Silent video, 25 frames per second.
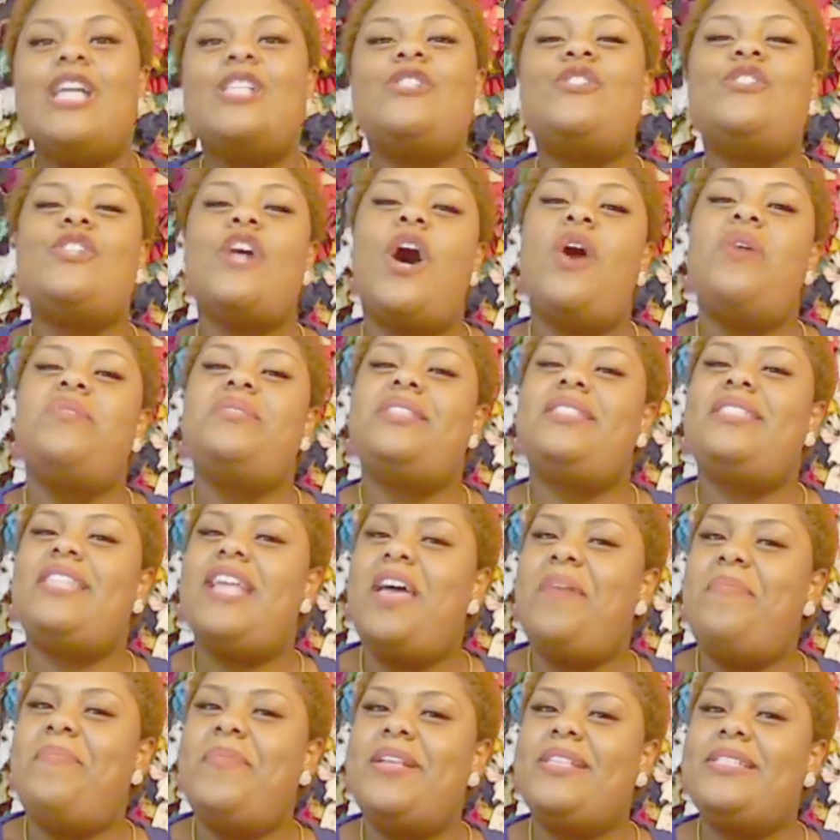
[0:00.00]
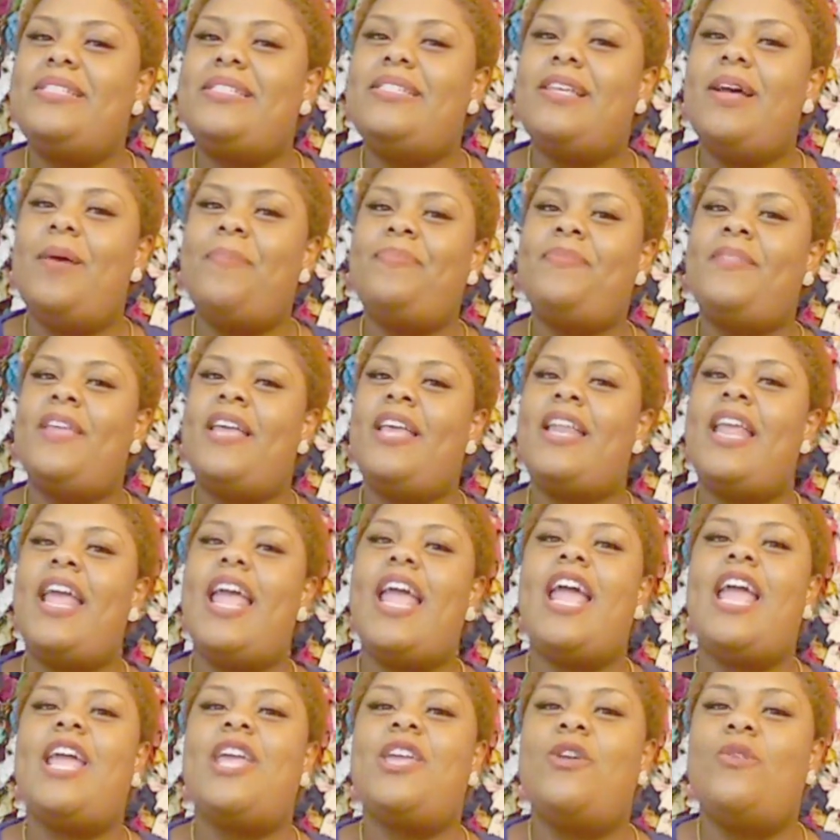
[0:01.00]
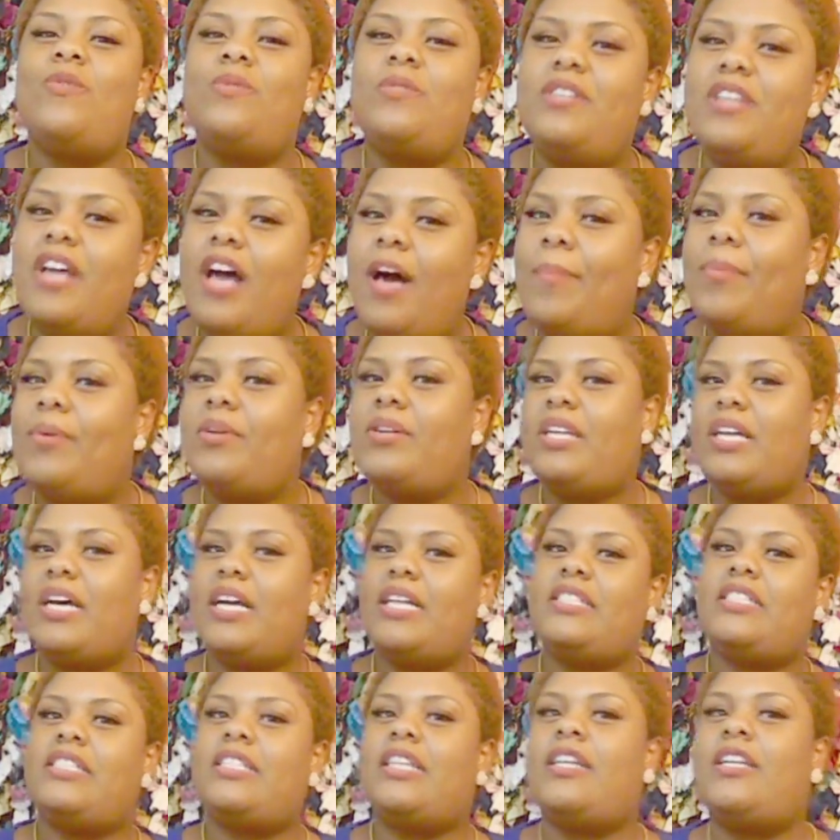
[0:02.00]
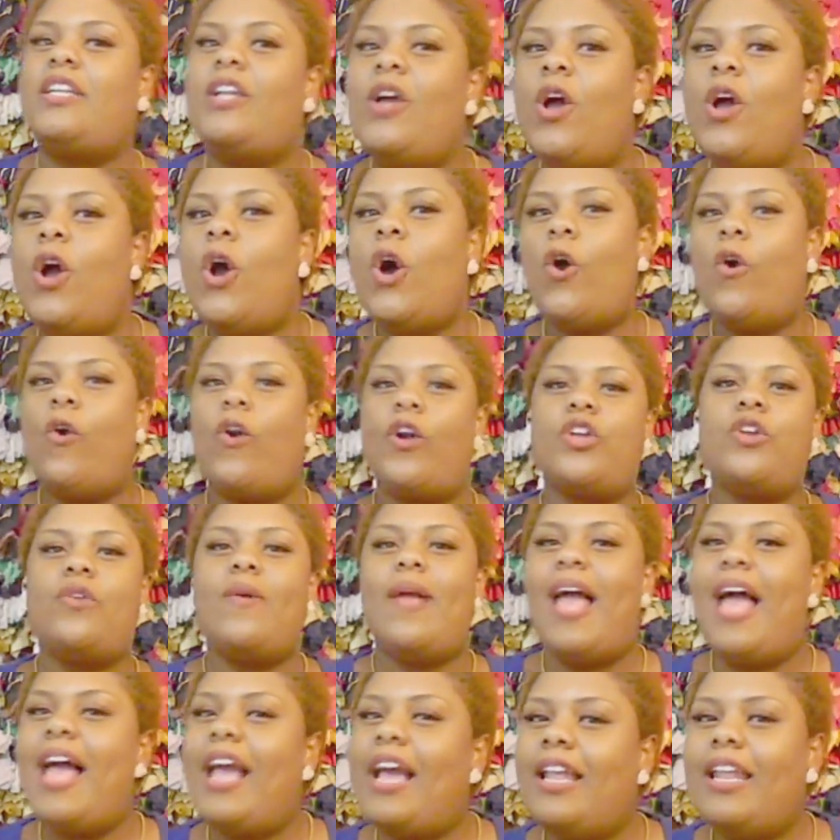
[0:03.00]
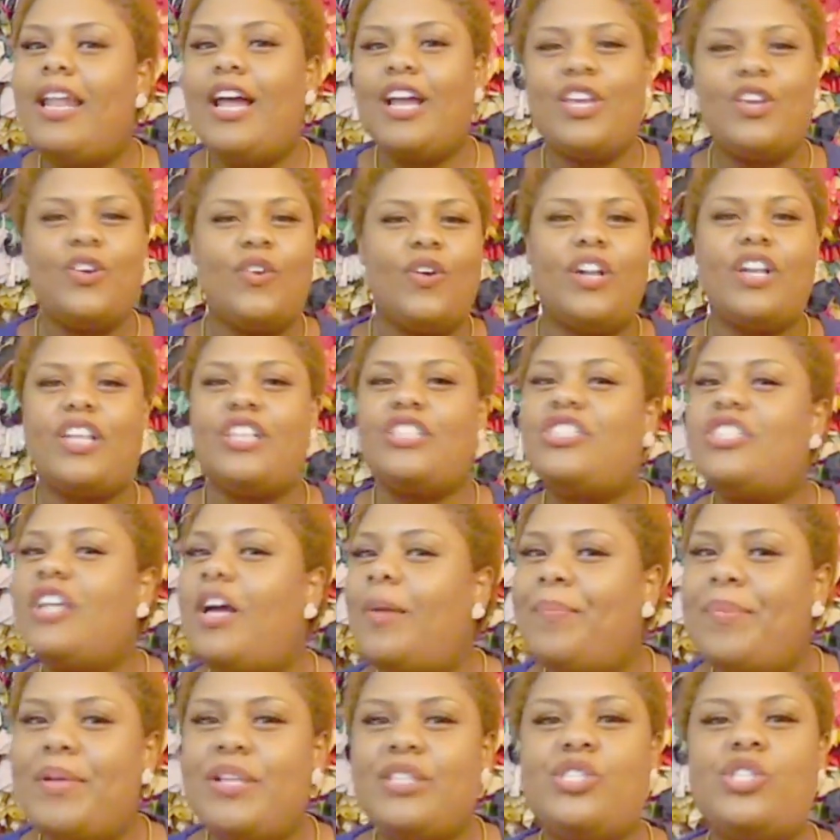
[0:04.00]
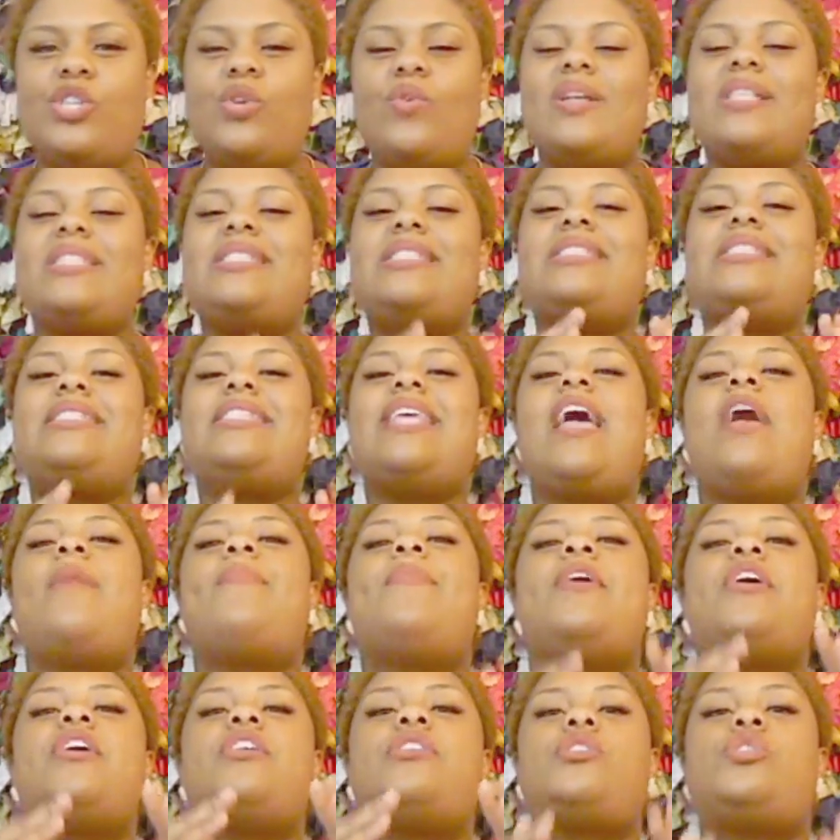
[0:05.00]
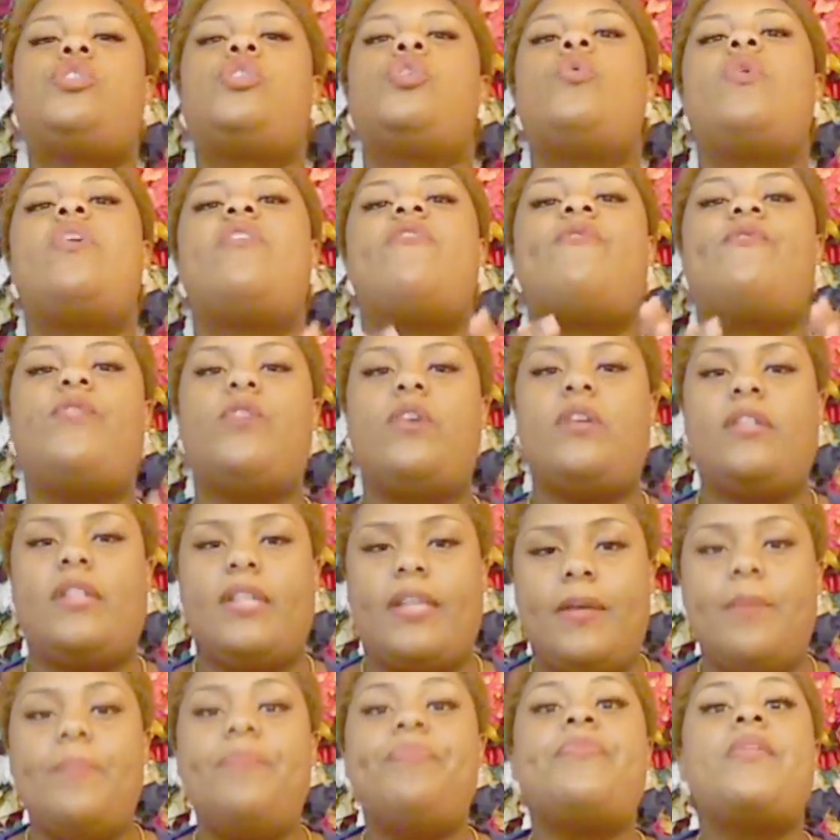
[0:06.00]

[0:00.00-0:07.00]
Don't step in something and you double dutching, or you acting like you're going to jump into it. Step into it fully.